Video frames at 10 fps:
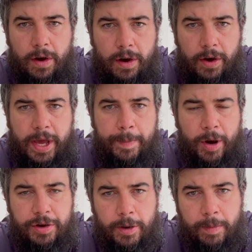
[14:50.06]
Okay,
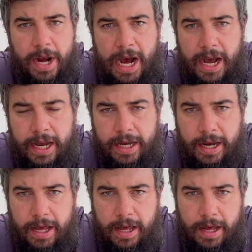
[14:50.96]
point number
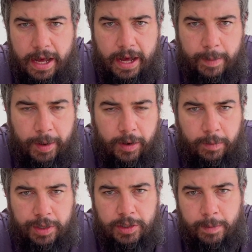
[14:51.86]
9, a
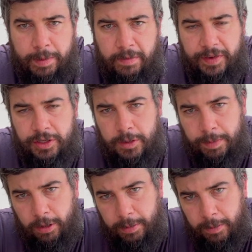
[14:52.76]
point which some people think should
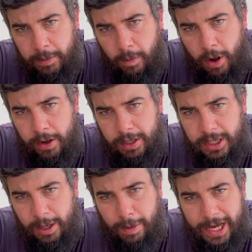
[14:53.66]
probably be number 1, I'll
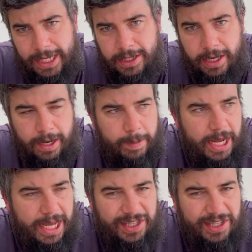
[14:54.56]
tell you why it isn't in a minute, is